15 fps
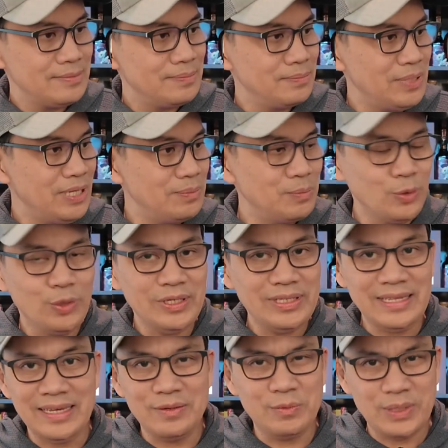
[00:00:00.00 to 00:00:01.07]
bought more
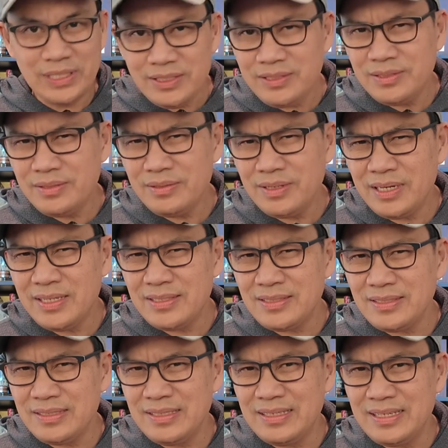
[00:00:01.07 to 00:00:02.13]
than I wanted to,
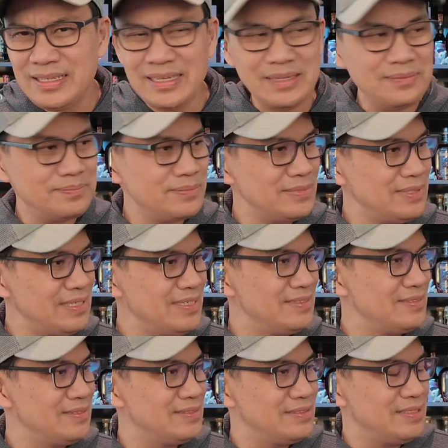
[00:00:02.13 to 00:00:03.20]
honestly. I'm kind
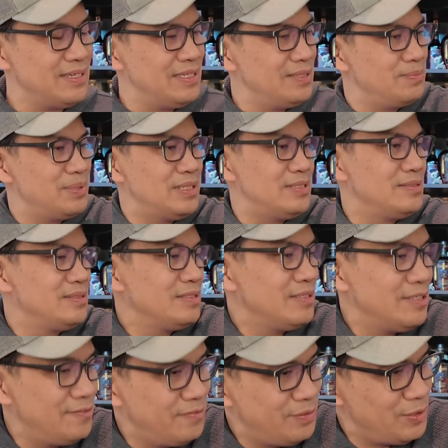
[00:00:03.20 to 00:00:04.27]
of done, but
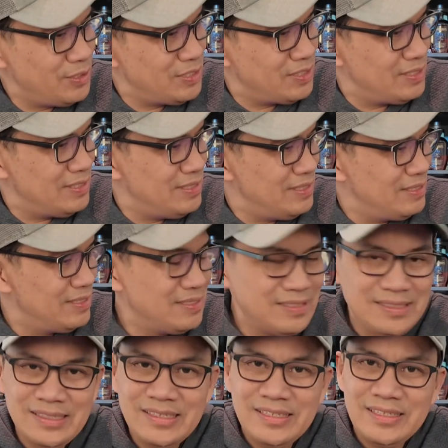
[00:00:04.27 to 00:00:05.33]
unfortunately,
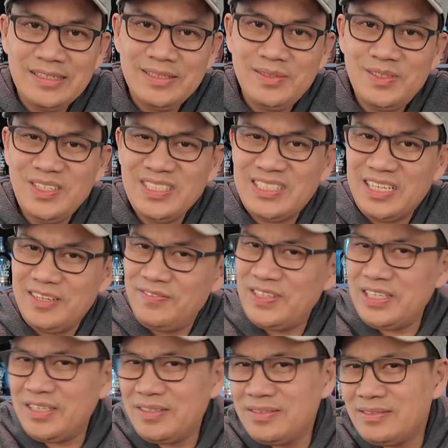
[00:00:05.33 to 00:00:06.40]
you do these hunt
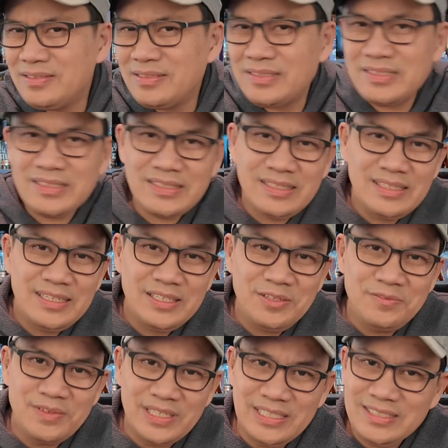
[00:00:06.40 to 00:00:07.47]
videos, and then you
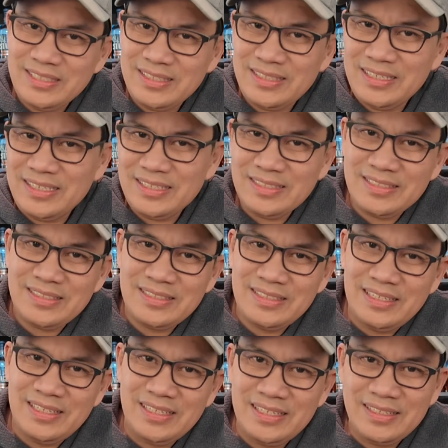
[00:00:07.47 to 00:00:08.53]
run into things, and
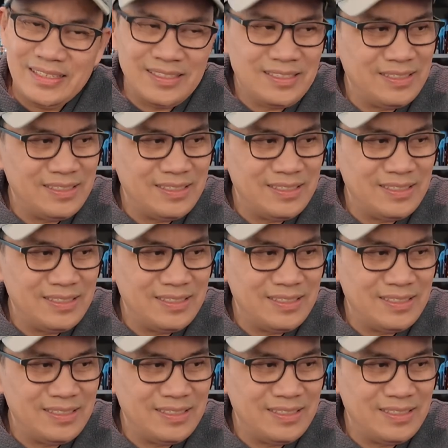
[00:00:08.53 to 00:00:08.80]
then